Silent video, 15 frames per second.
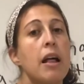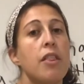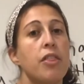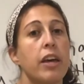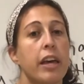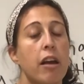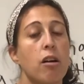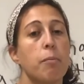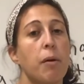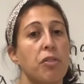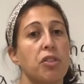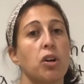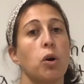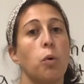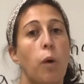they care about
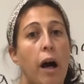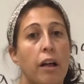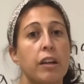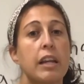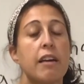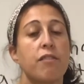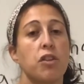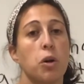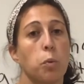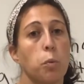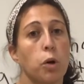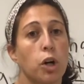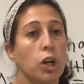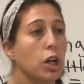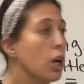the quality of their
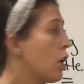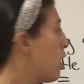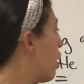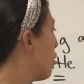work,